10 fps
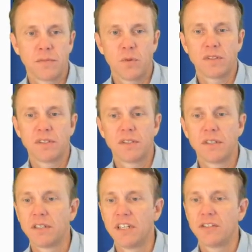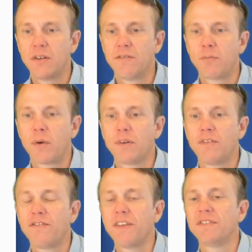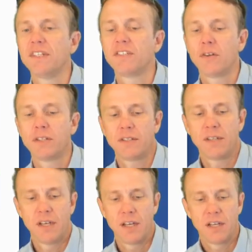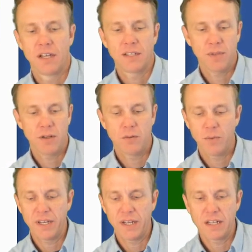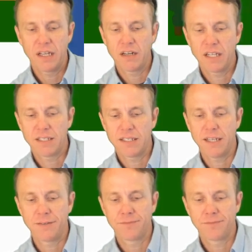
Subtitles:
We'll do even more, we'll do 50, so it's something we can clearly see.